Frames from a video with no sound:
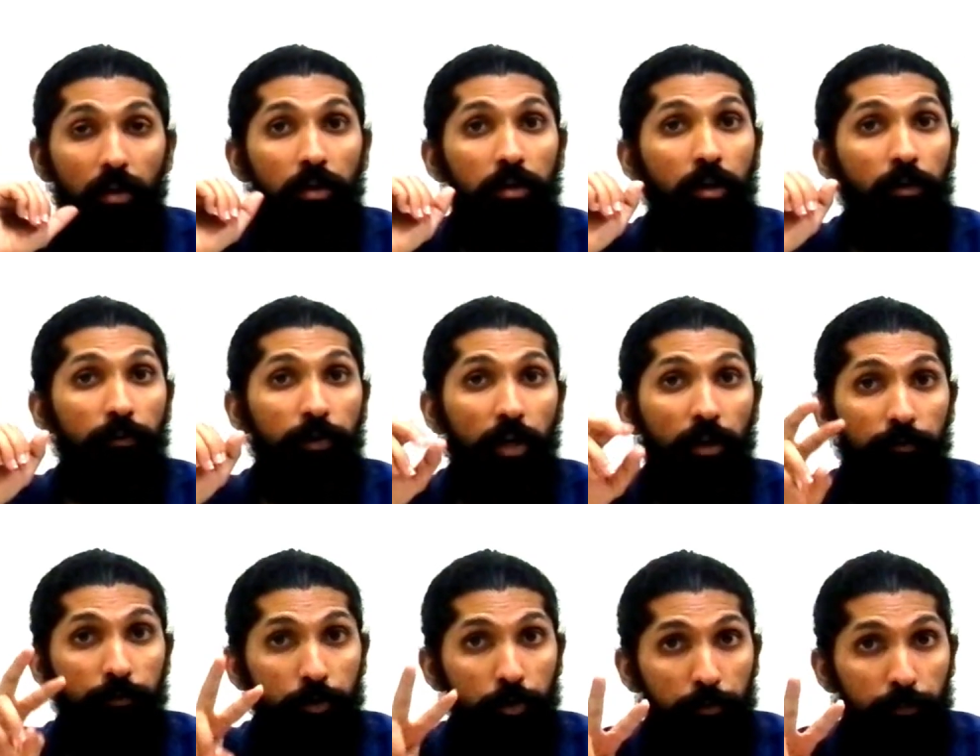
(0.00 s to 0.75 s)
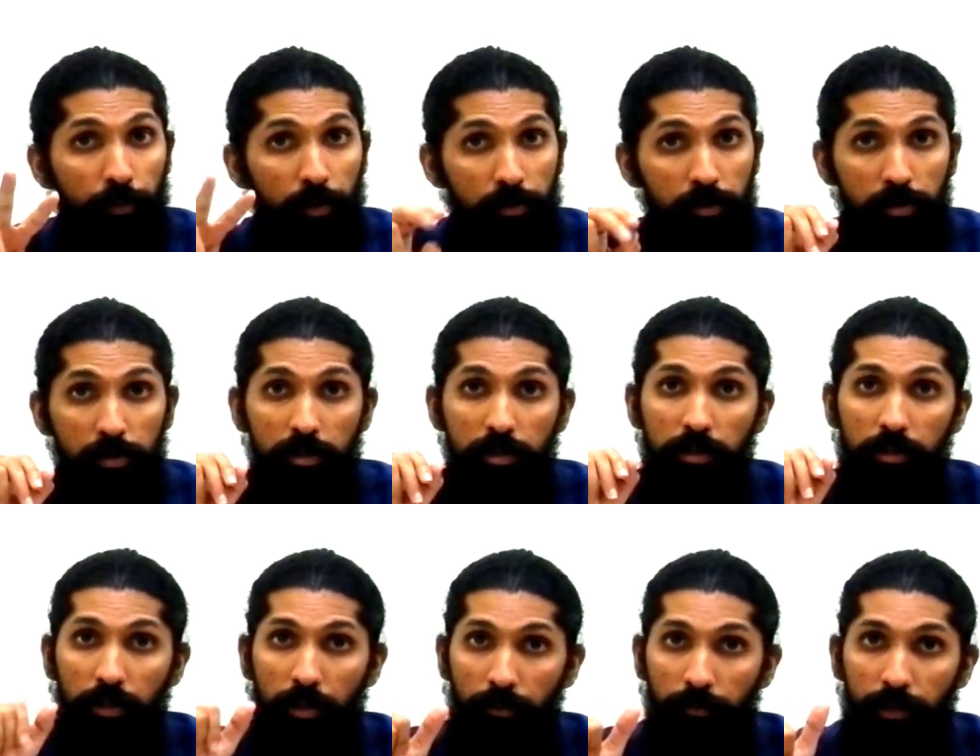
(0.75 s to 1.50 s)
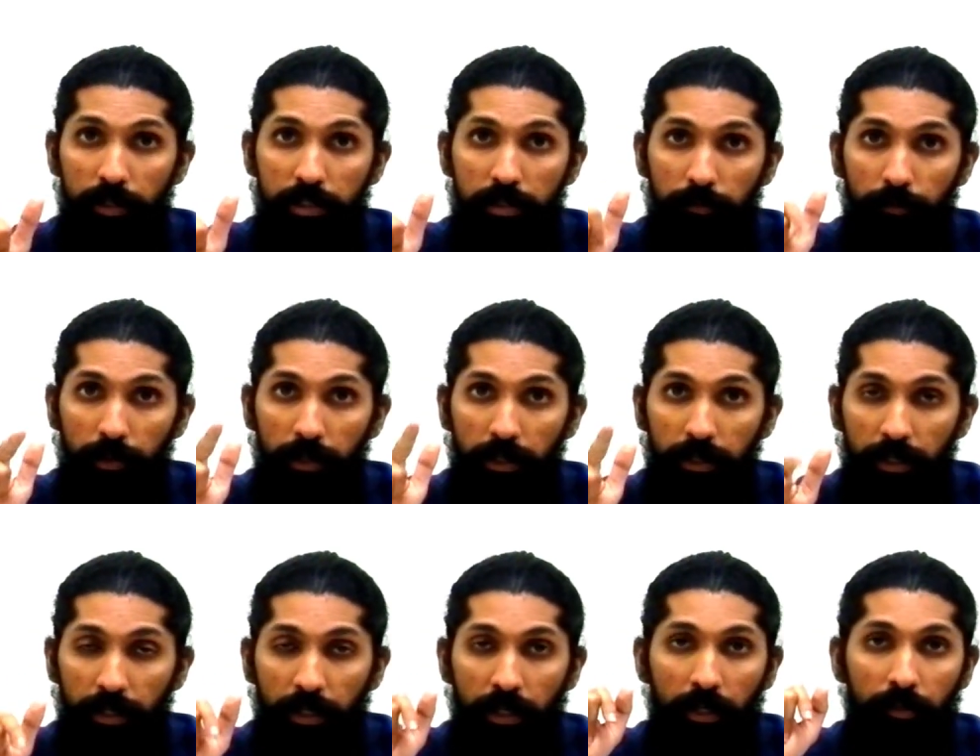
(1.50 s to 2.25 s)
Now we have two processes, reversible
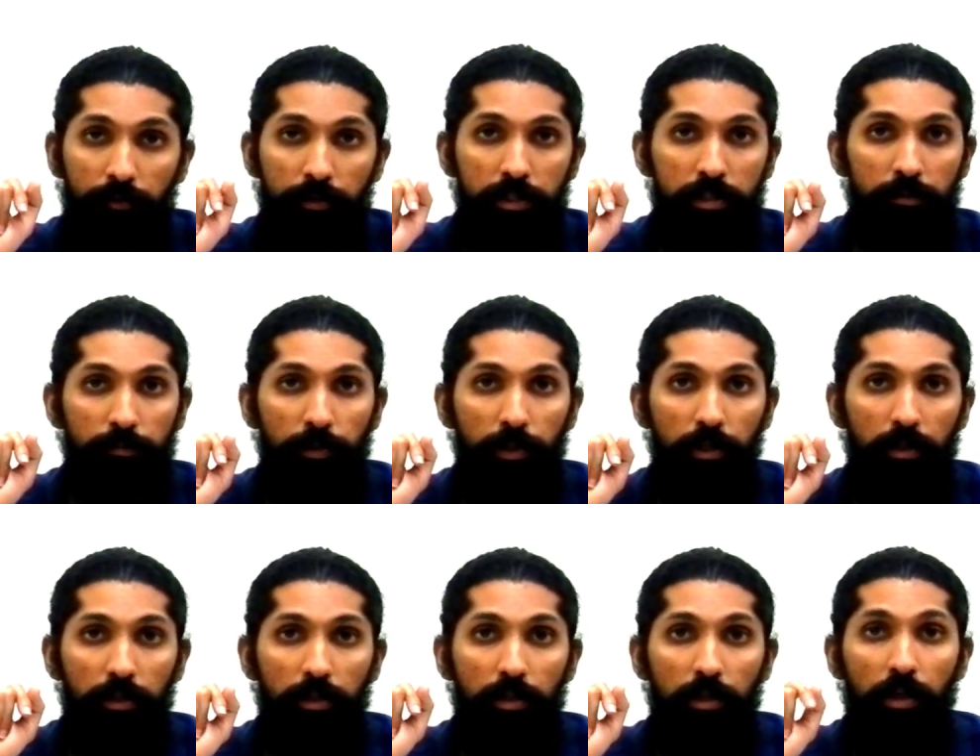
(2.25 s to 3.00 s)
and irreversible.